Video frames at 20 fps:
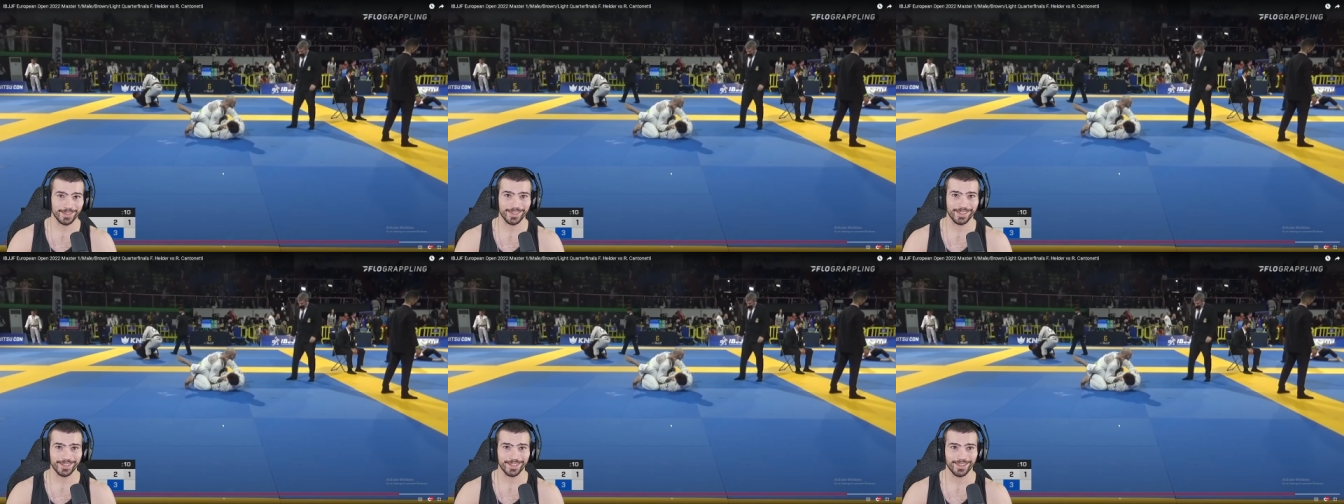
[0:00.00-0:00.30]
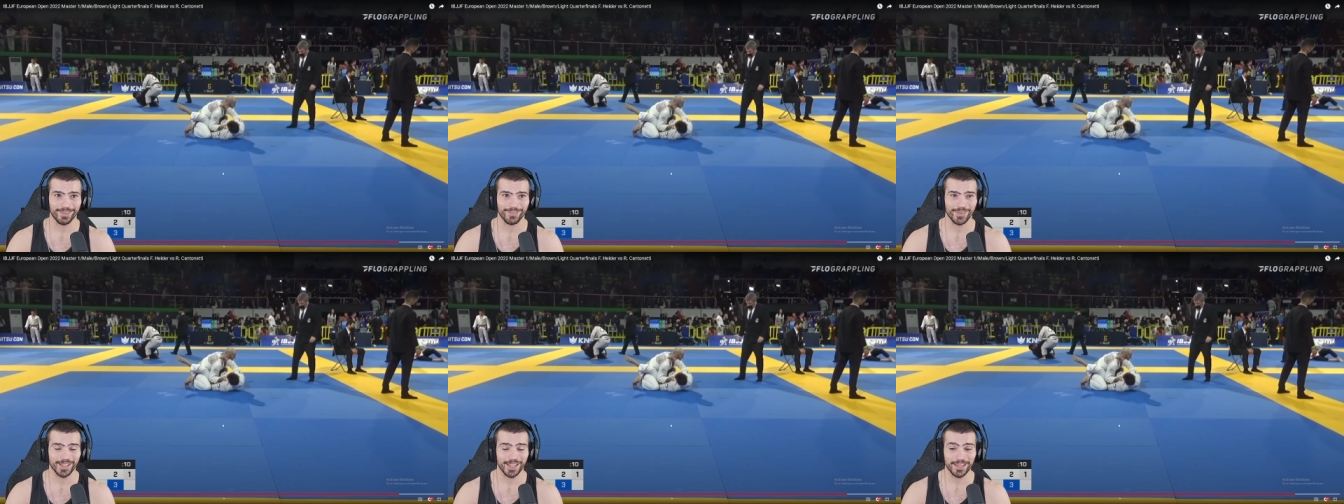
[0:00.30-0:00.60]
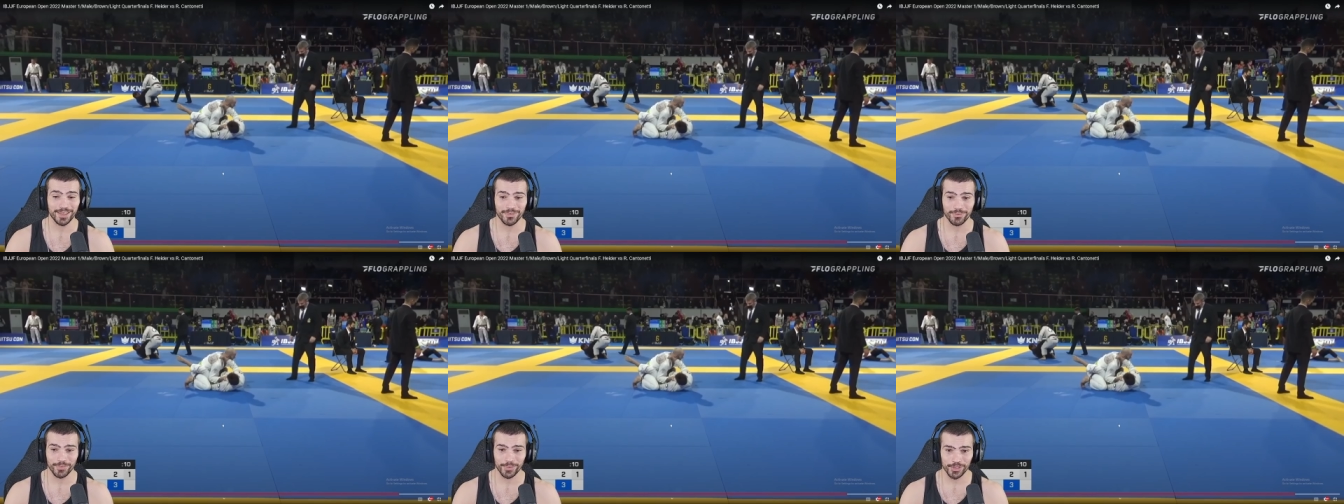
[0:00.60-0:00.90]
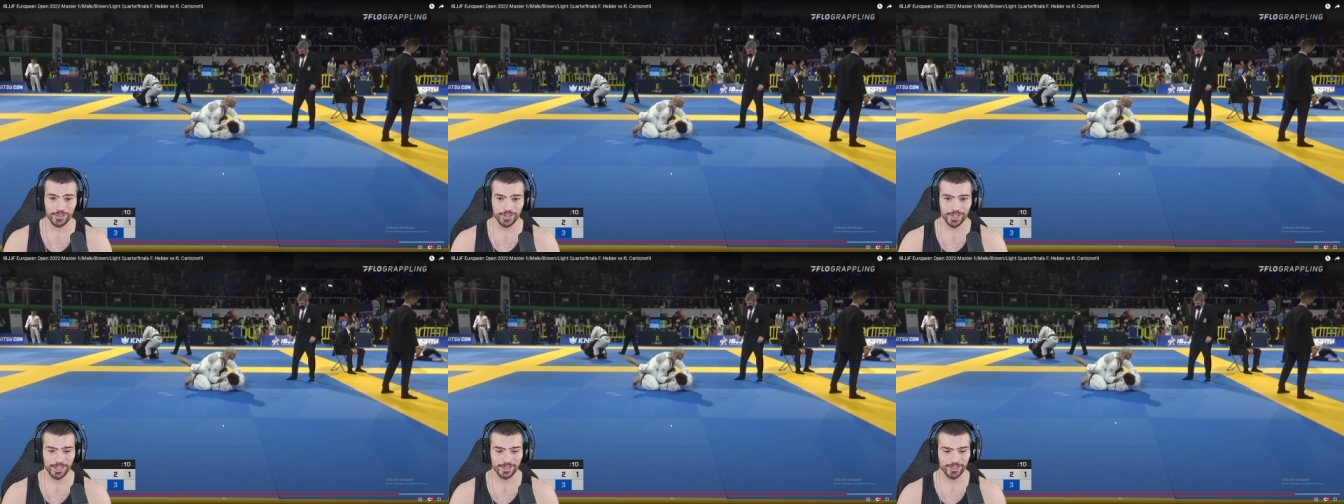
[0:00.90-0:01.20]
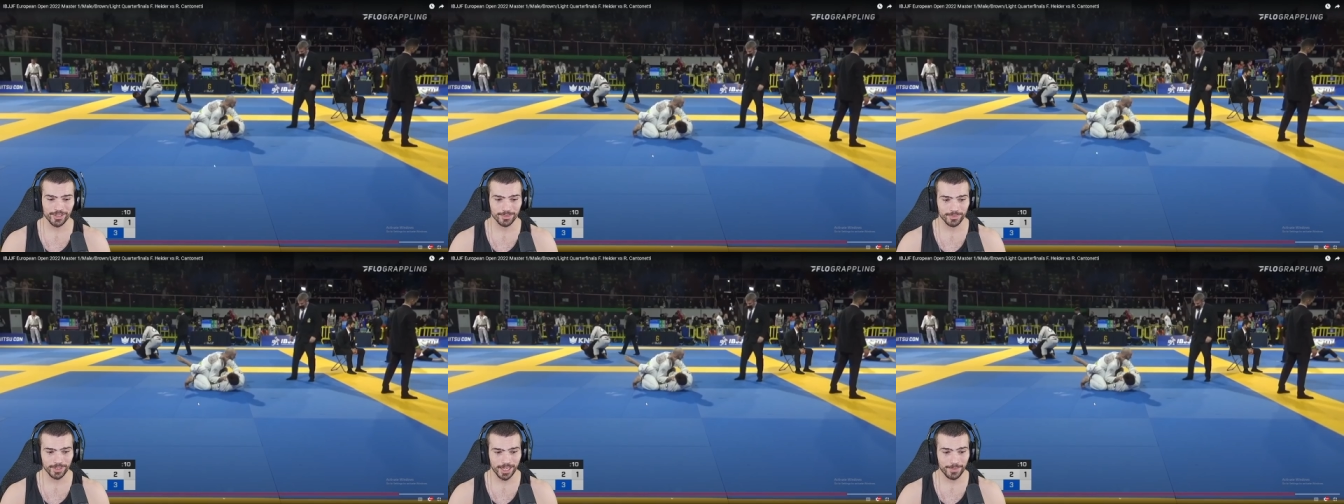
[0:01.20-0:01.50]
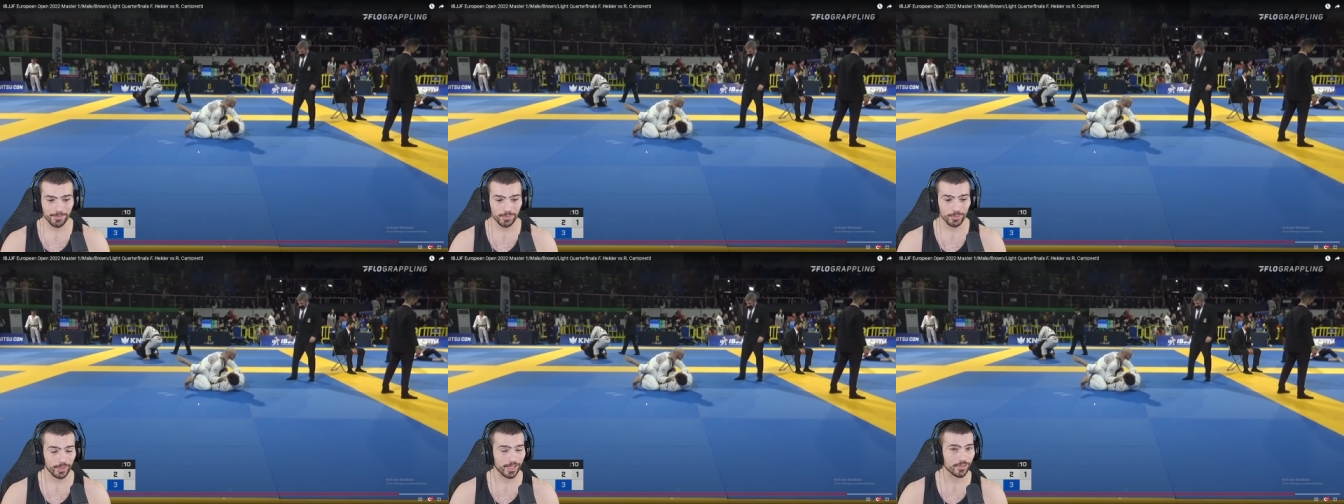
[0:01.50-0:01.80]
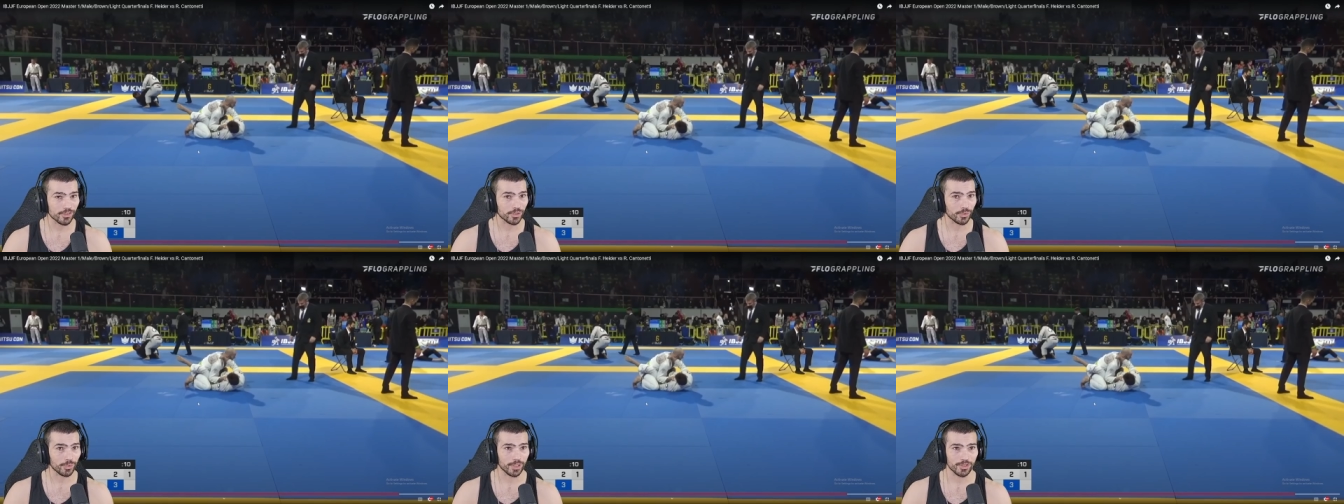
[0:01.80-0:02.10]
you know, we get in the voice chat sometimes. We
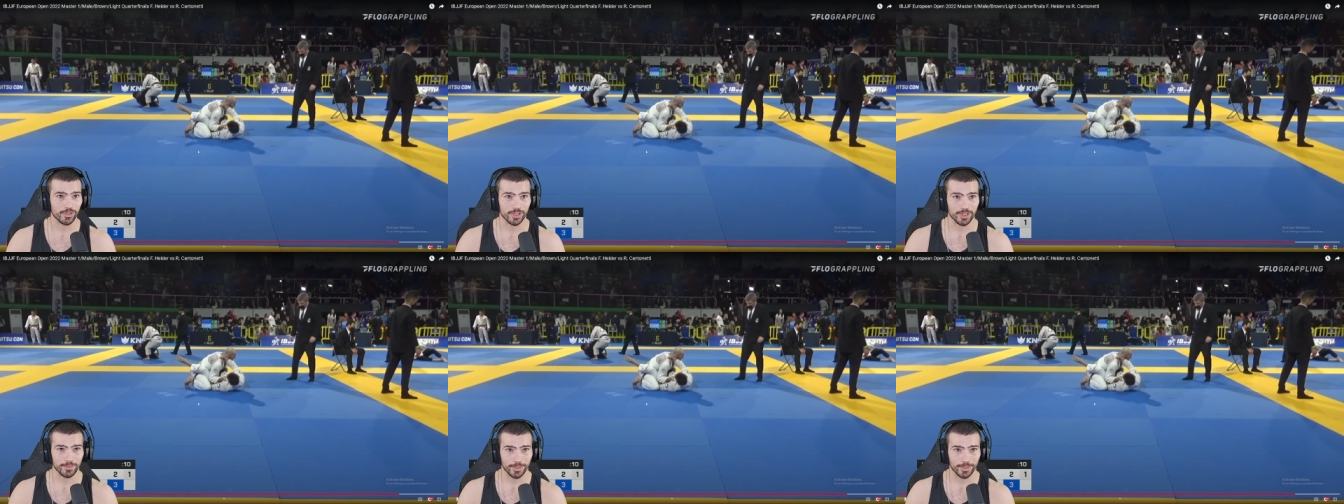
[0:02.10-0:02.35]
answer questions